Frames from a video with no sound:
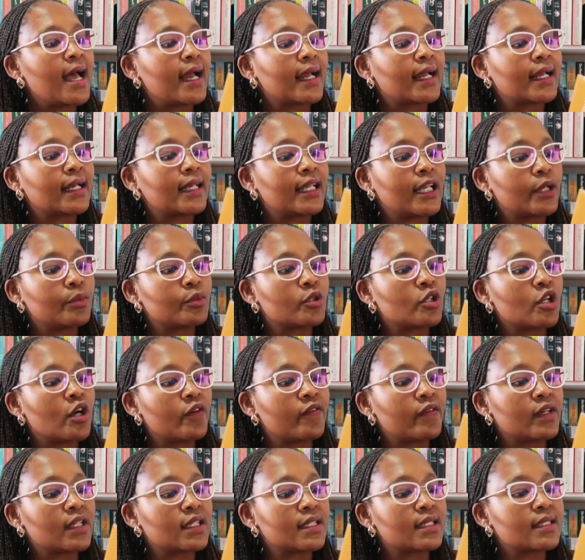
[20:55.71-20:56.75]
acclaimed
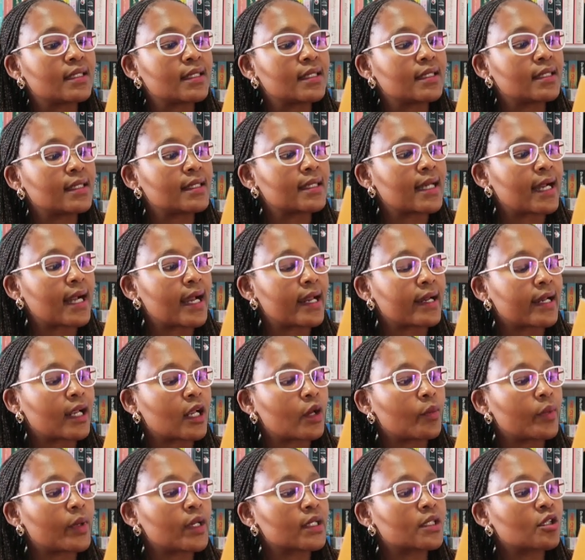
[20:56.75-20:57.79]
novelist Tsitsi
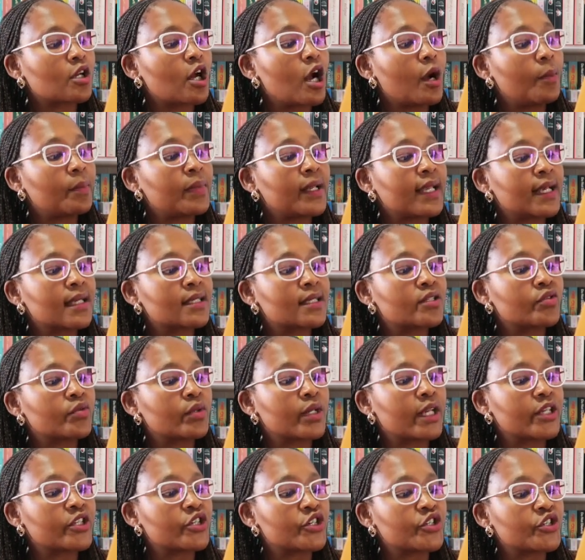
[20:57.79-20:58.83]
Dangarembga's complex
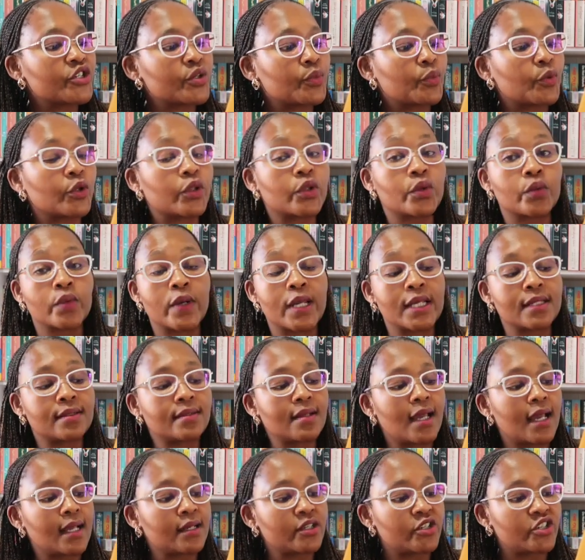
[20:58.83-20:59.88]
relationship with
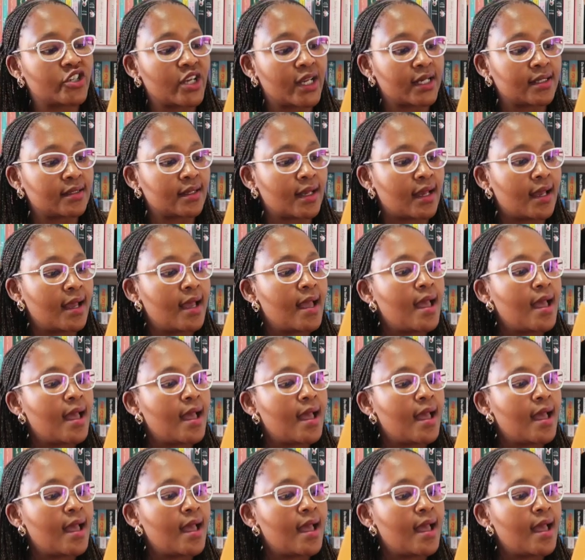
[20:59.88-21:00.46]
race and gender.